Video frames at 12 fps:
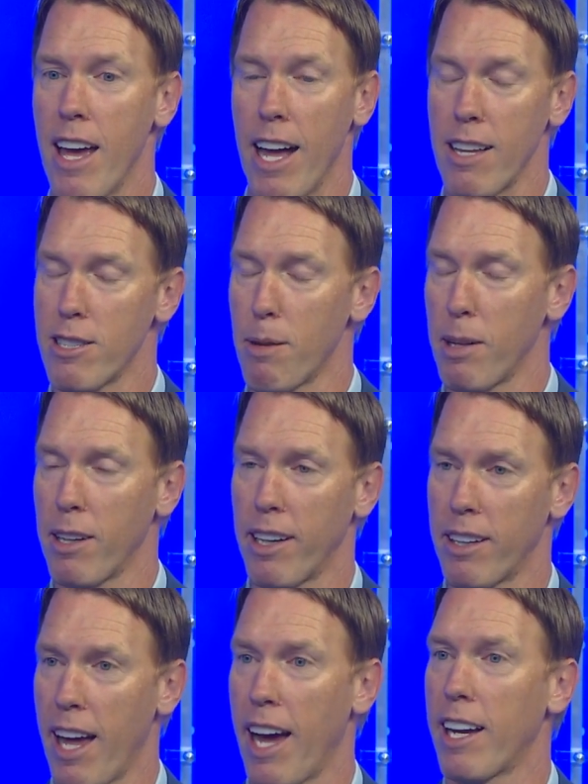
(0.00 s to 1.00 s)
and something
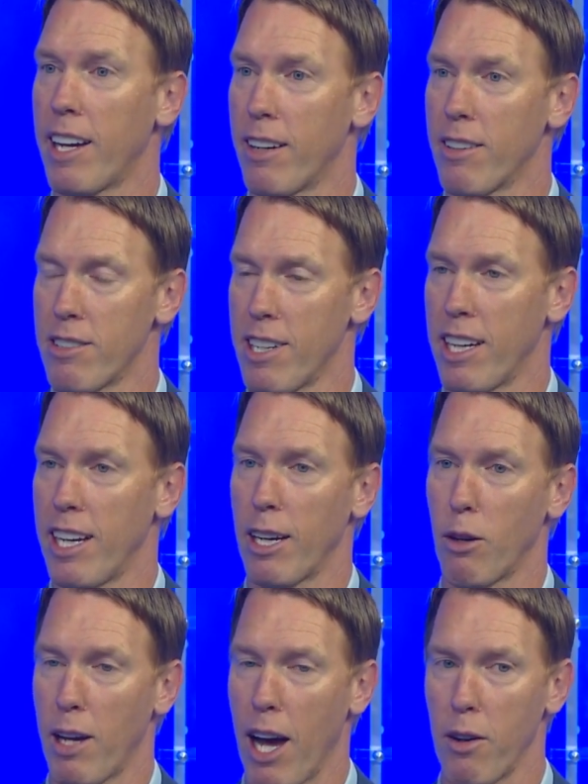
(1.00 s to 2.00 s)
like that here in San
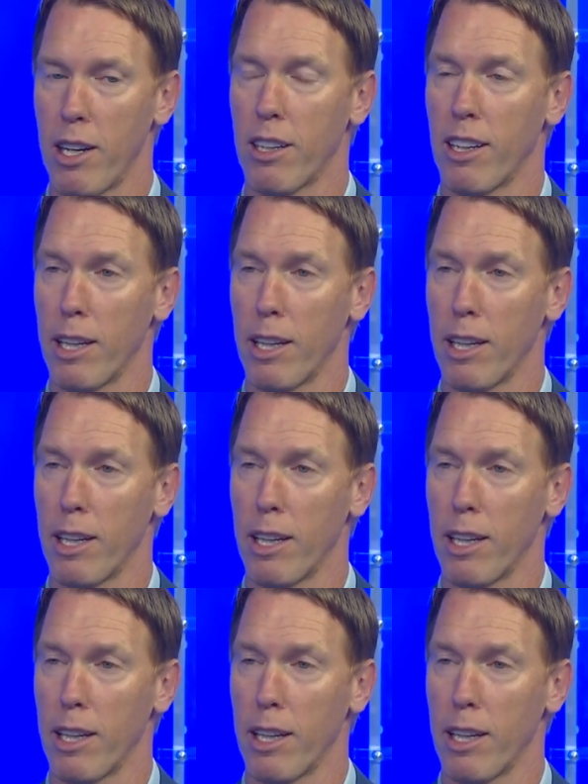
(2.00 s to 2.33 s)
Diego County could